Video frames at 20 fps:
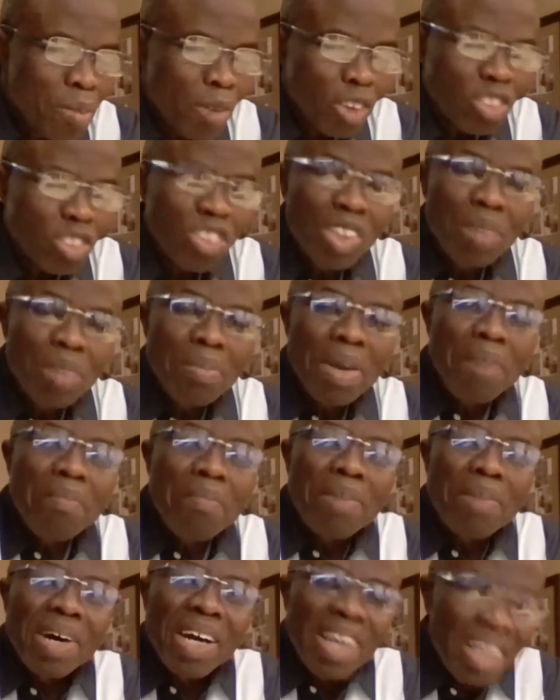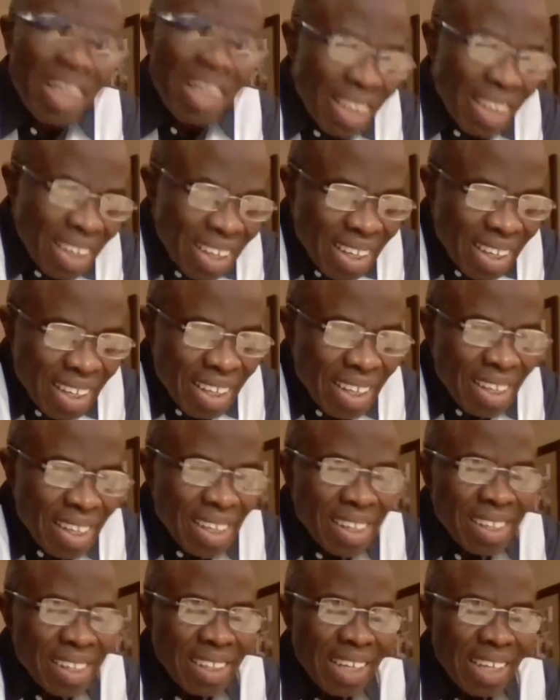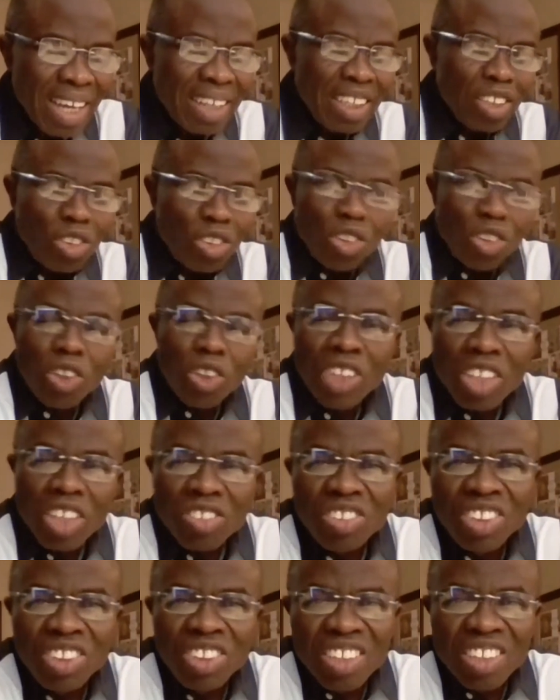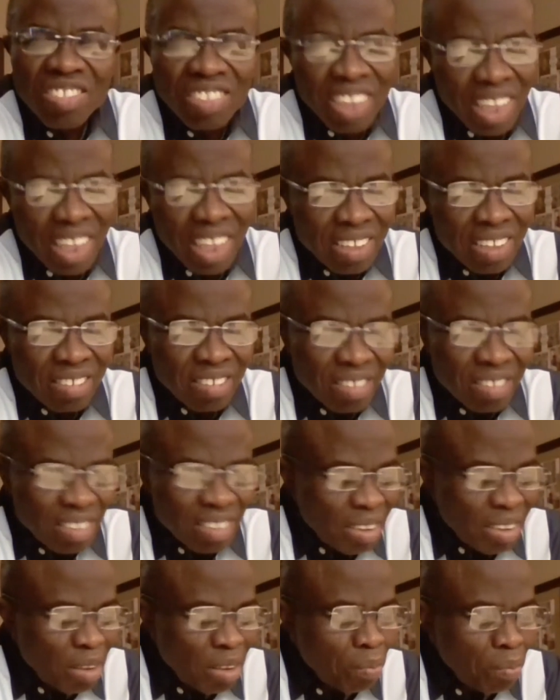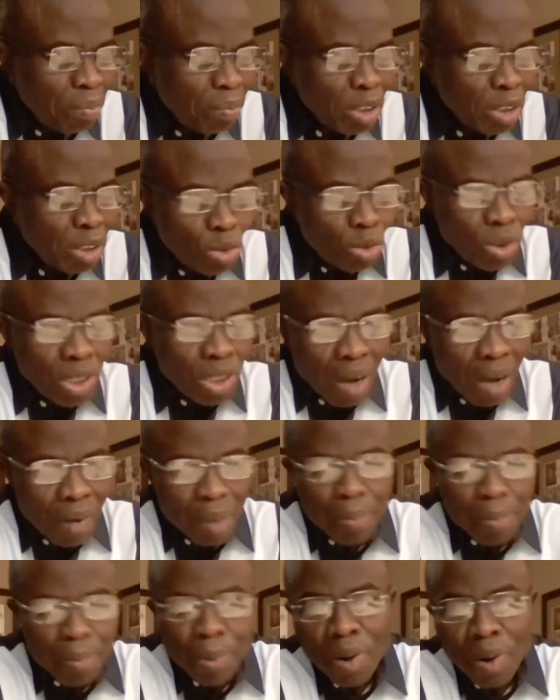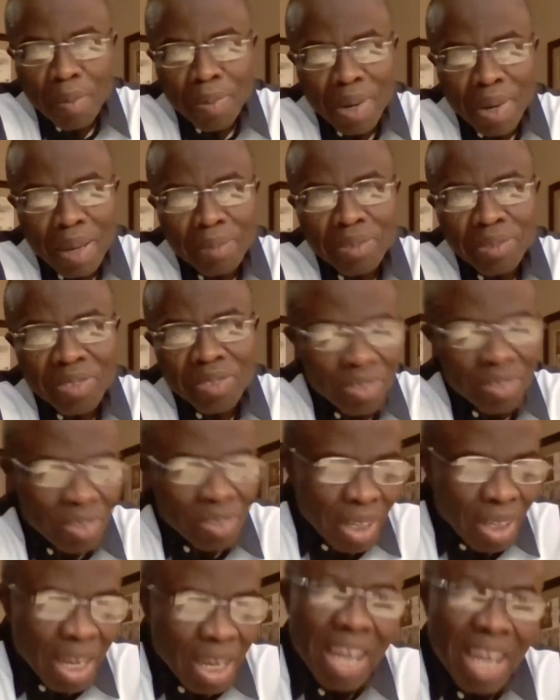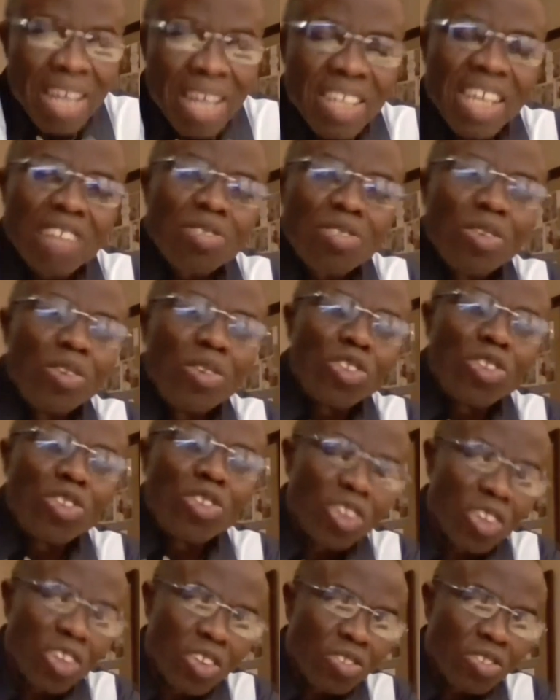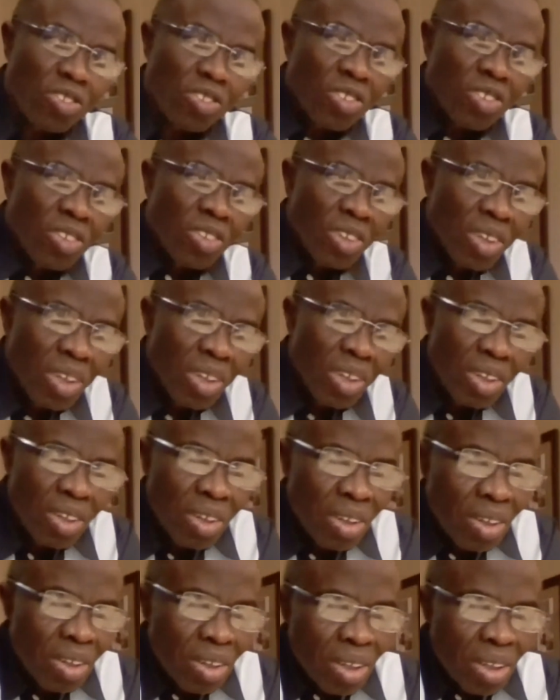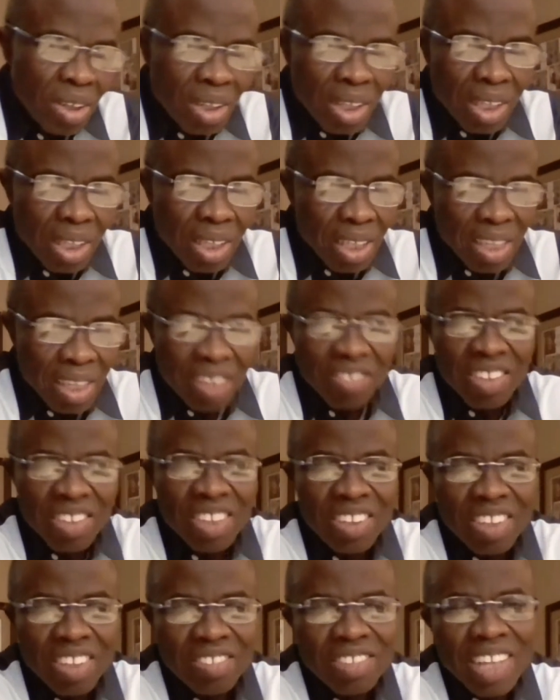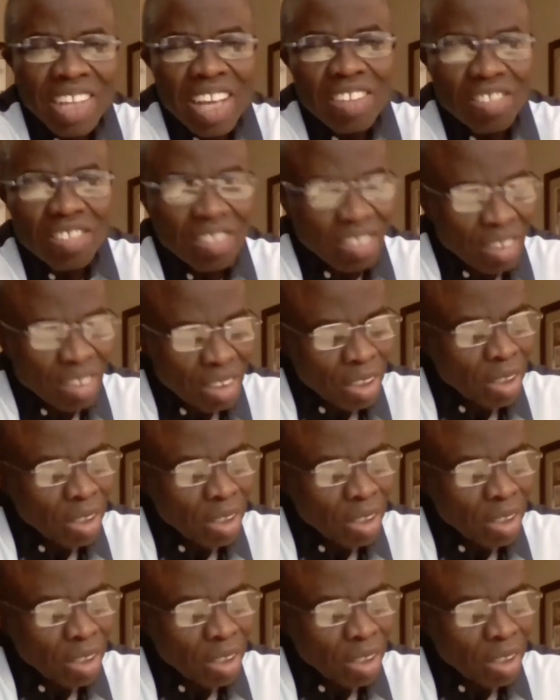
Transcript: must remember that the shortest distance between our problems and their solutions is the distance